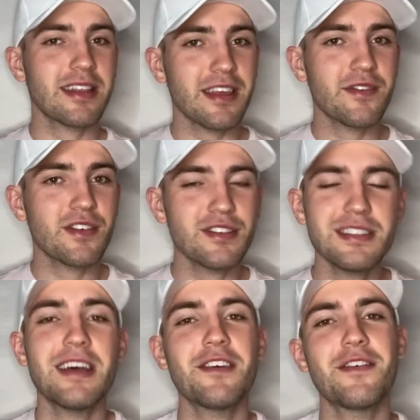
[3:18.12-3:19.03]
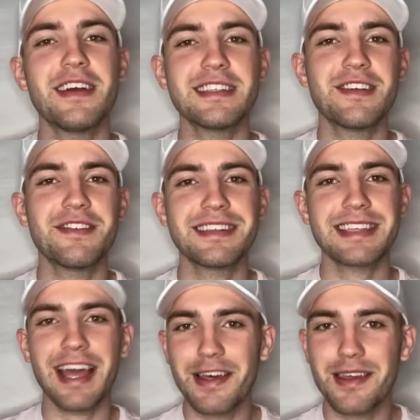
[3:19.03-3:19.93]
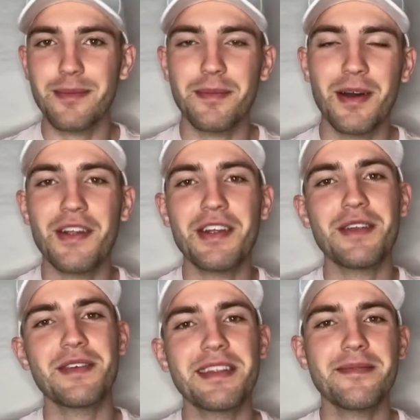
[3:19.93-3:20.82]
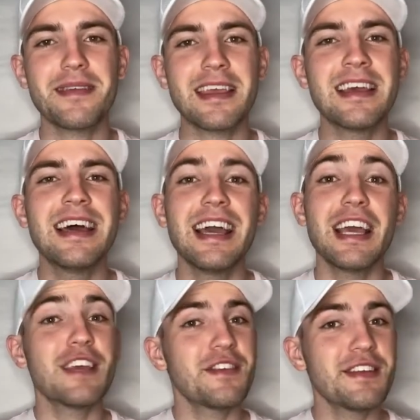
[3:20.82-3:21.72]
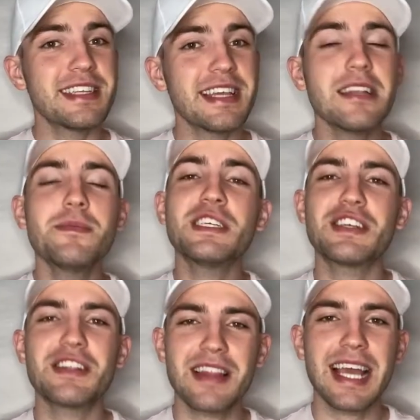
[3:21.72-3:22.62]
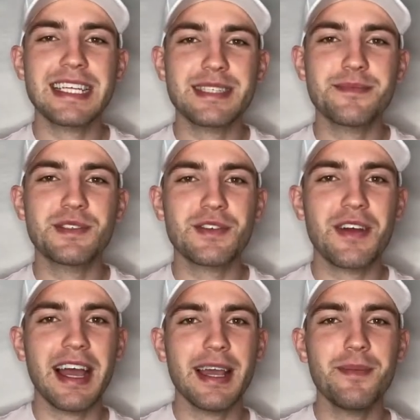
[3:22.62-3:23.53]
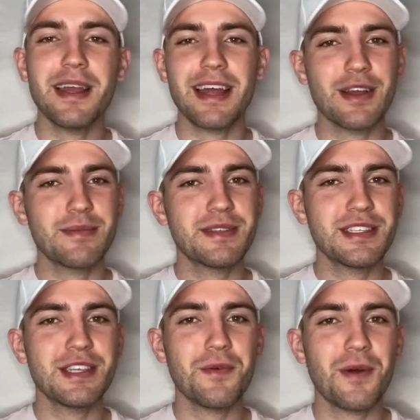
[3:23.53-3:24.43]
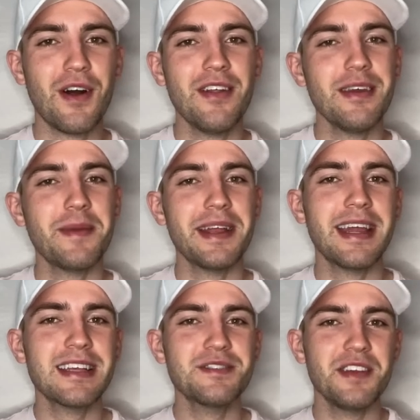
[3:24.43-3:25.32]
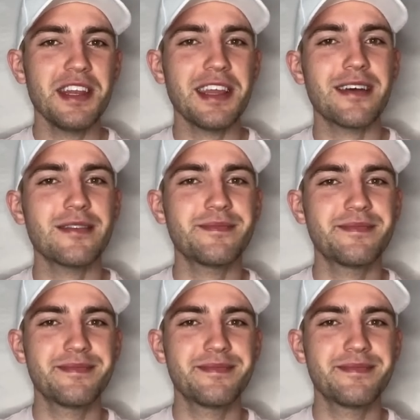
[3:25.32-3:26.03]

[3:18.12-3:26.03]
cleavers, otherwise known as Galium aparine with me. If you did, be sure to like and subscribe, and I hope to see you all in my next video.